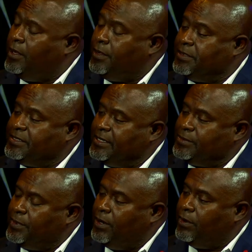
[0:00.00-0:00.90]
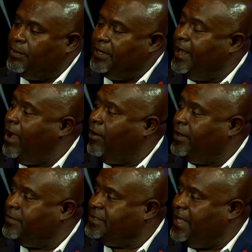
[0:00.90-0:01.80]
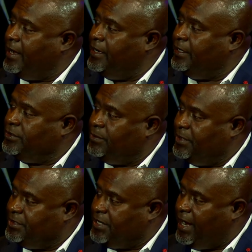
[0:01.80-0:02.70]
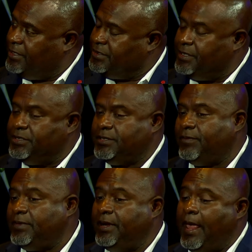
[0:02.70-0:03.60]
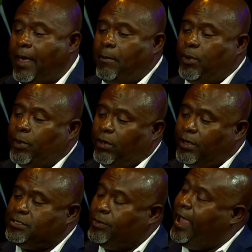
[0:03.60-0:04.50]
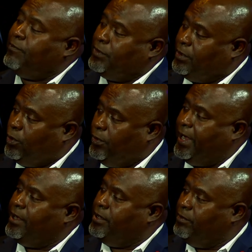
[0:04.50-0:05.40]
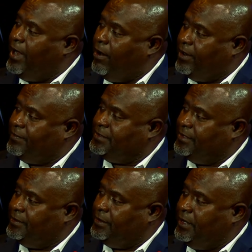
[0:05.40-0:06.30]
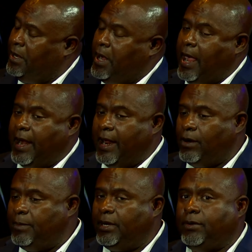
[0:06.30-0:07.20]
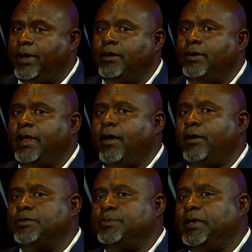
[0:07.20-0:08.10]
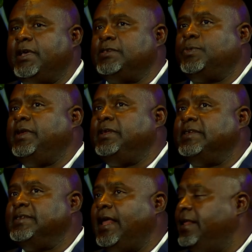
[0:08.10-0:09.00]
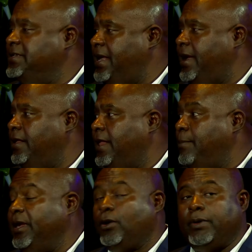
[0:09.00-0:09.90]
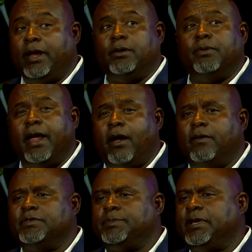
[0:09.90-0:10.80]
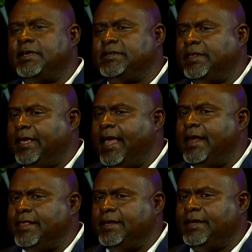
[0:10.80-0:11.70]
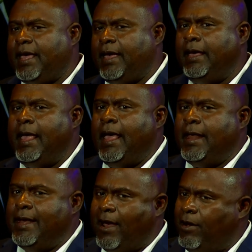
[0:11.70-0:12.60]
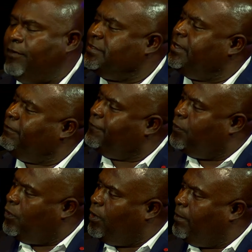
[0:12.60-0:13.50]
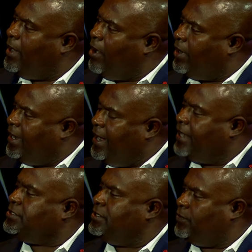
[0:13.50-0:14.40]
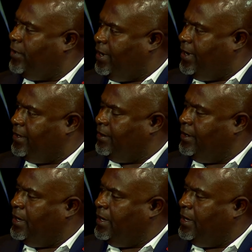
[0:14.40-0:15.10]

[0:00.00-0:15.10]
those things we know to be narratives that need to be changed and shifted, but we also have to create new narratives. And I don't mean create new narratives because we need to tell a tale. I mean create new narratives because at the end of the day, narratives inform our mm-hmm. connection mm-hmm. to one another.